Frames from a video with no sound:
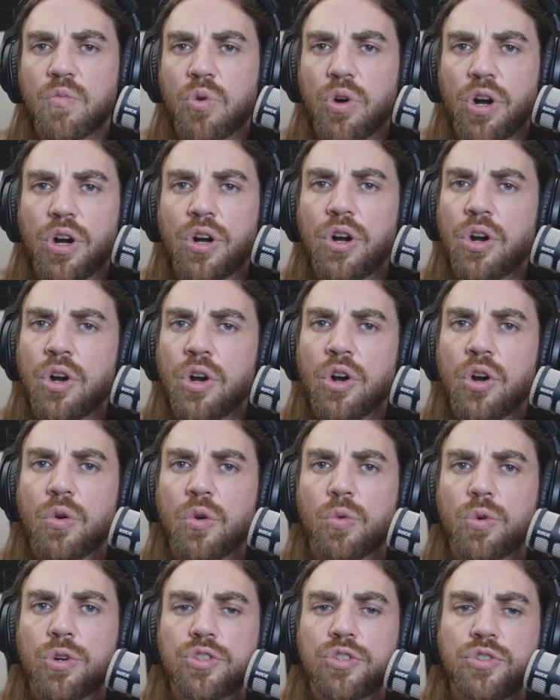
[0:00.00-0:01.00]
were
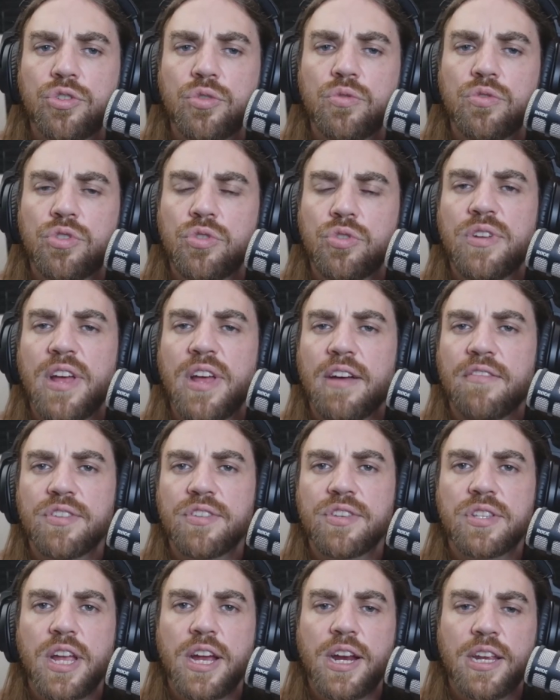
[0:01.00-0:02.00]
too
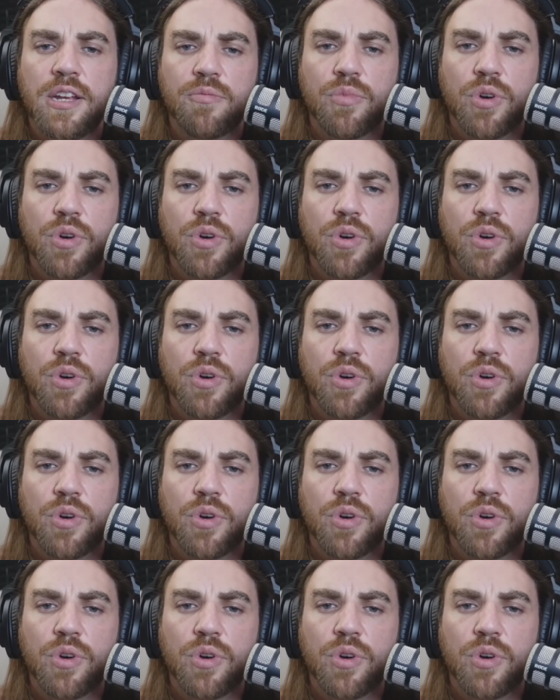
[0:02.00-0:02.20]
devastating.